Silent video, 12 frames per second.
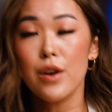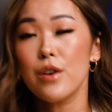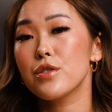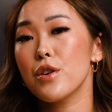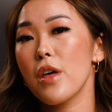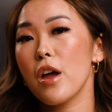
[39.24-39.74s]

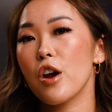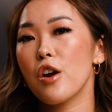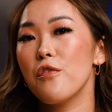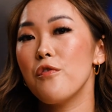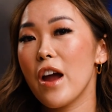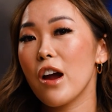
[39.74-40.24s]
So there are
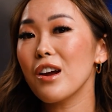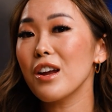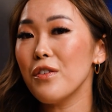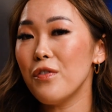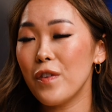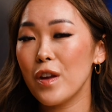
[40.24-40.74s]
very
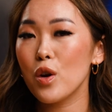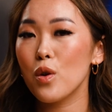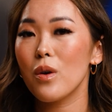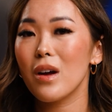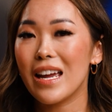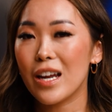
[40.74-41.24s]
few
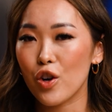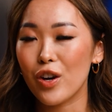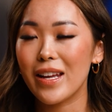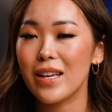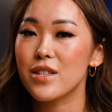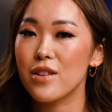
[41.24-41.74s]

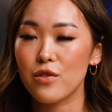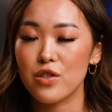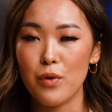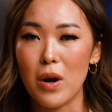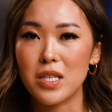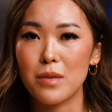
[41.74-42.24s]
ingredients to this
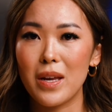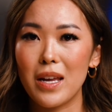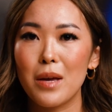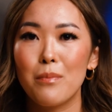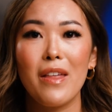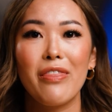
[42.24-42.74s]

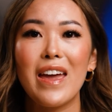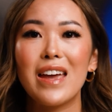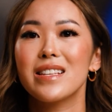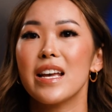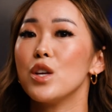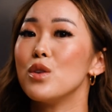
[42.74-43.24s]
recipe, but things
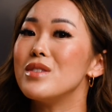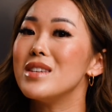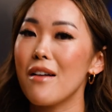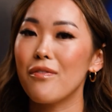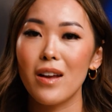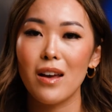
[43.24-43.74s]
that you
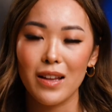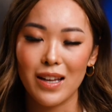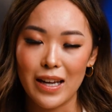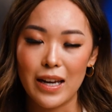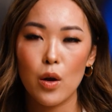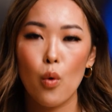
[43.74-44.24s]
definitely
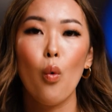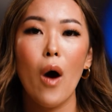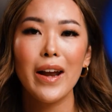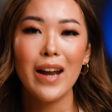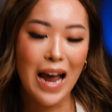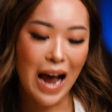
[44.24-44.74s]
need.
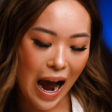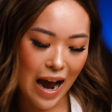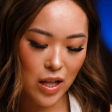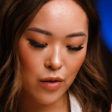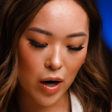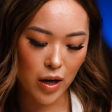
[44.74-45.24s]
One I
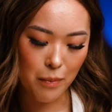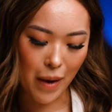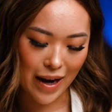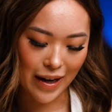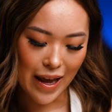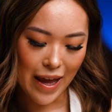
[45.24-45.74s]
highly
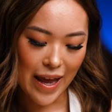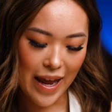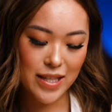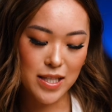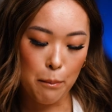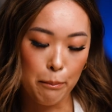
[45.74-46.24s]
recommend
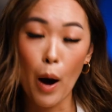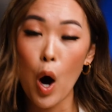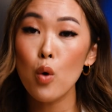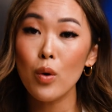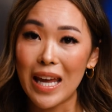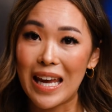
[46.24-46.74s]
is
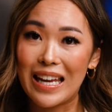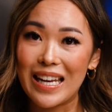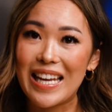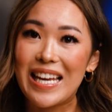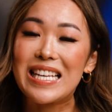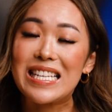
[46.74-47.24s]
bone-in,
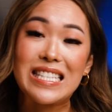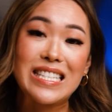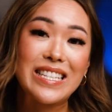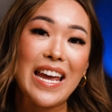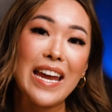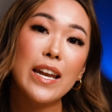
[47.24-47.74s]

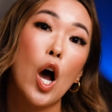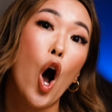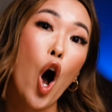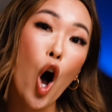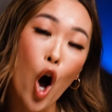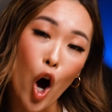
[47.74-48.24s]

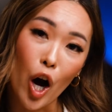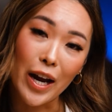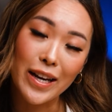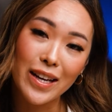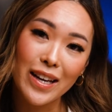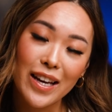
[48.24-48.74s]

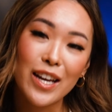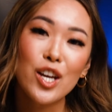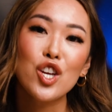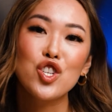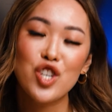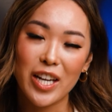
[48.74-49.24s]
skin-on
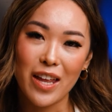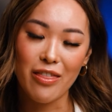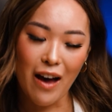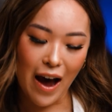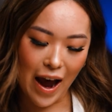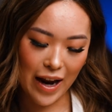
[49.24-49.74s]
chicken
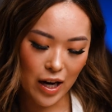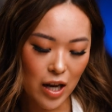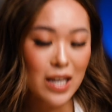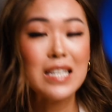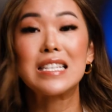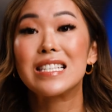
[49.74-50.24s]
thigh.
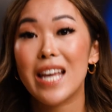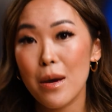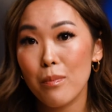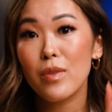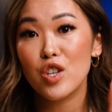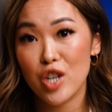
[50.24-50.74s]
Skip
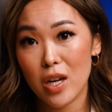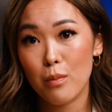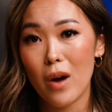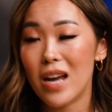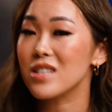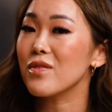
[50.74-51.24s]
the chicken
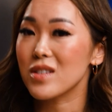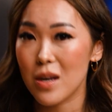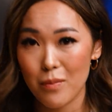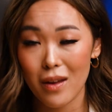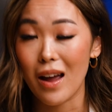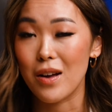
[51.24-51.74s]
breast for
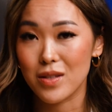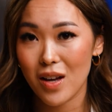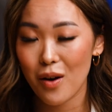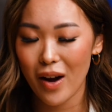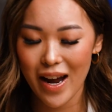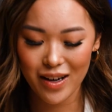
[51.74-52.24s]
something else,
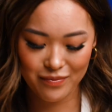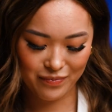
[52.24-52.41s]
okay?